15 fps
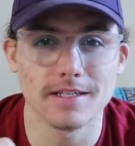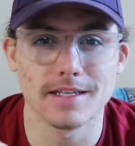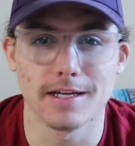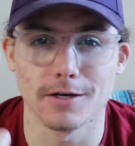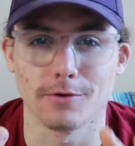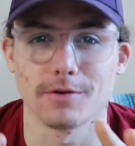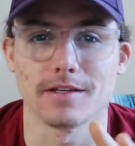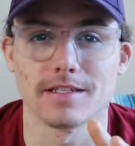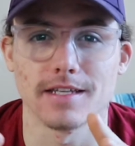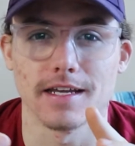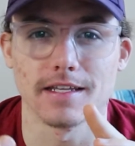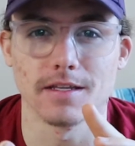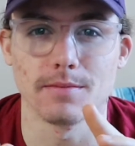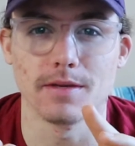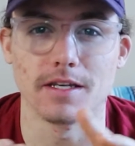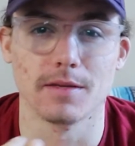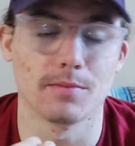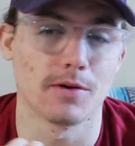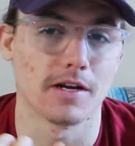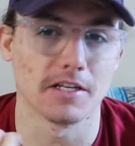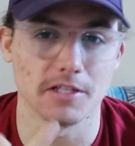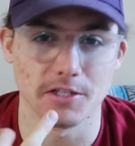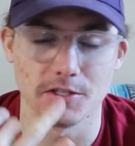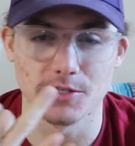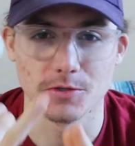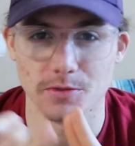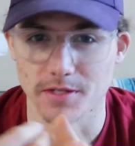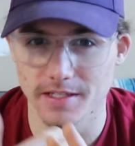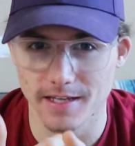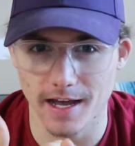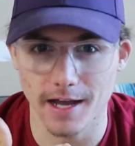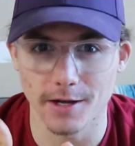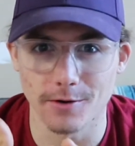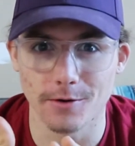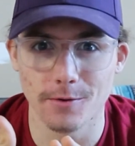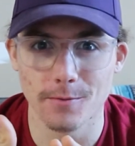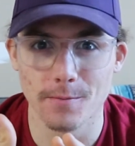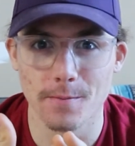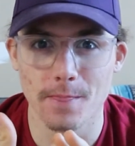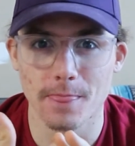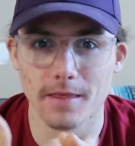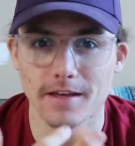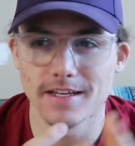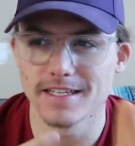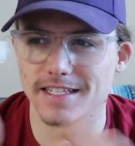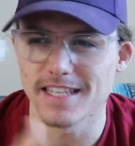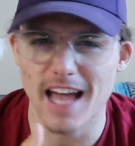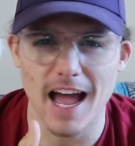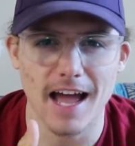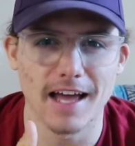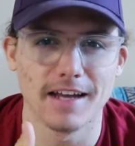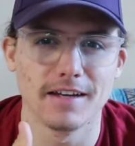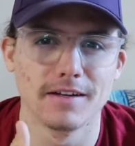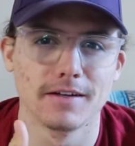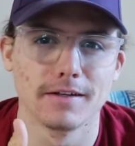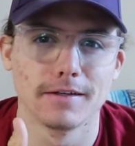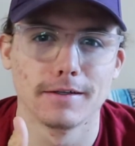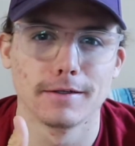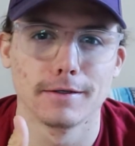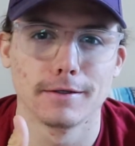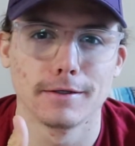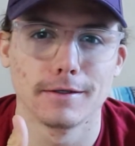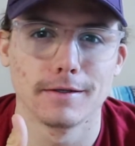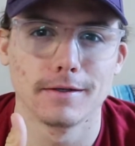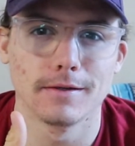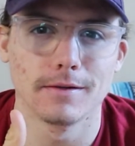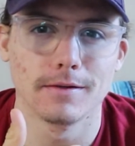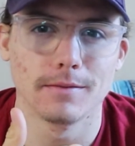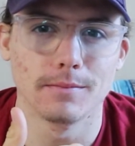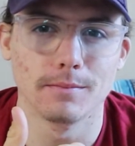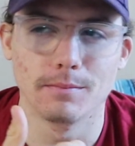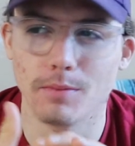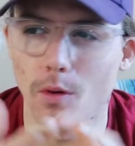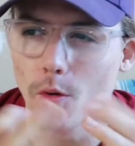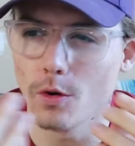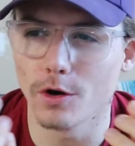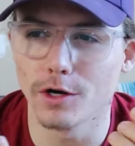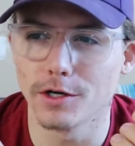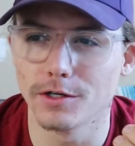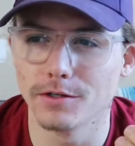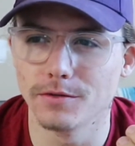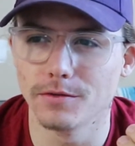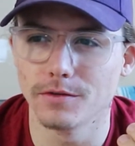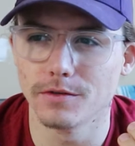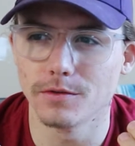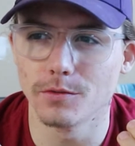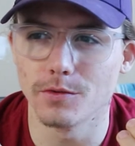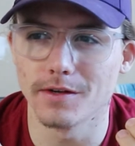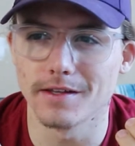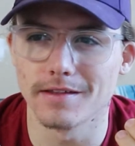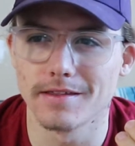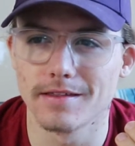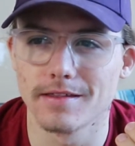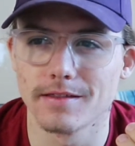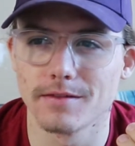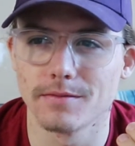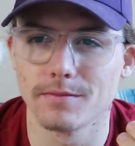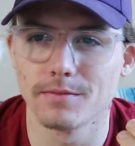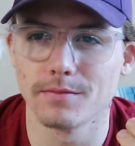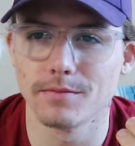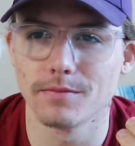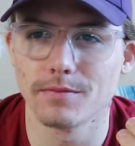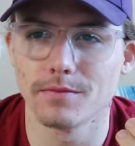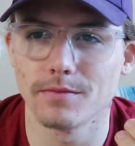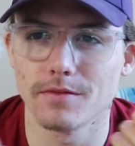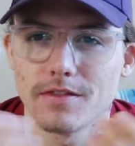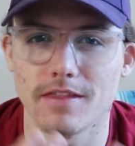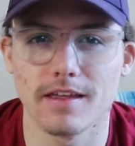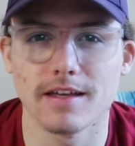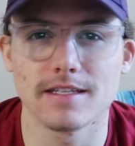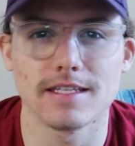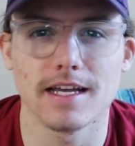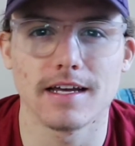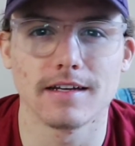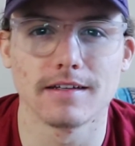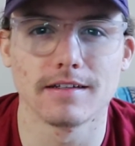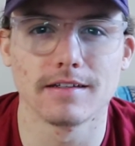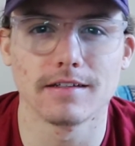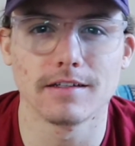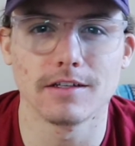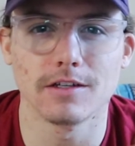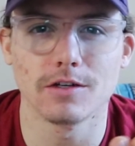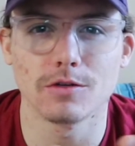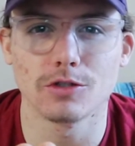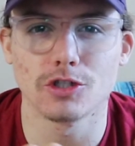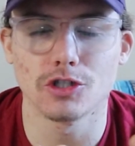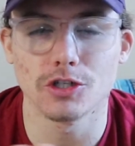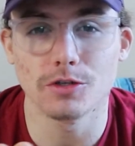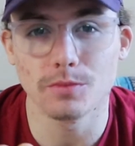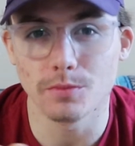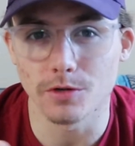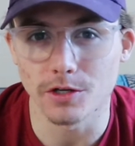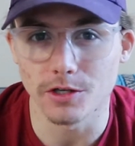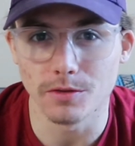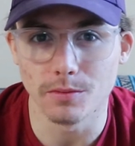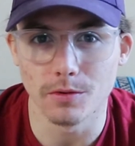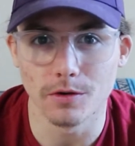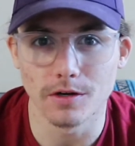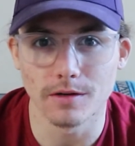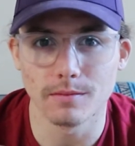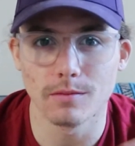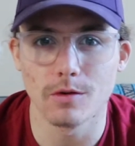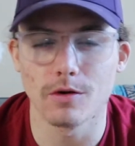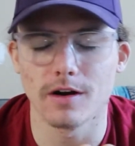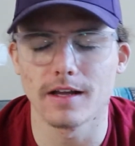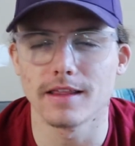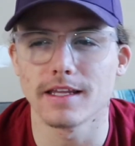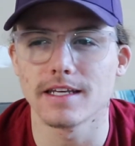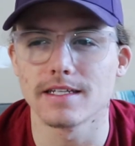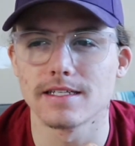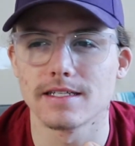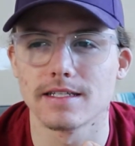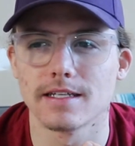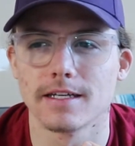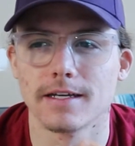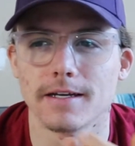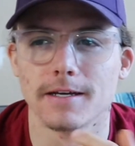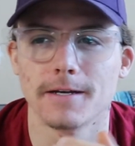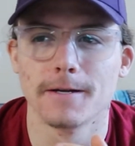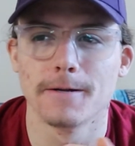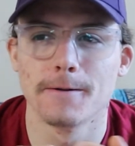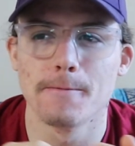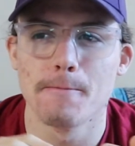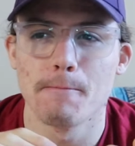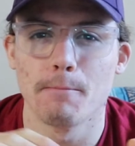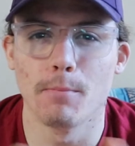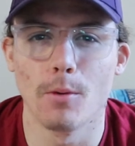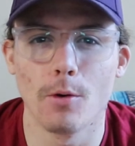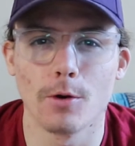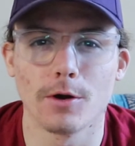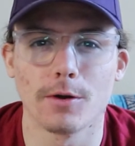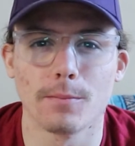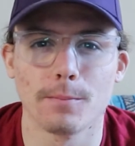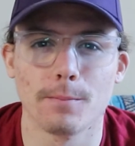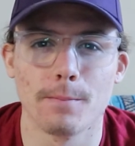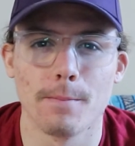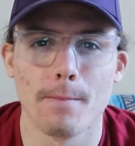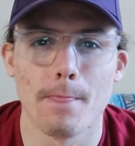I know what it's like to be depressed and suicidal, sad, bored with things that, shouldn't bring you boredom, or at least boredom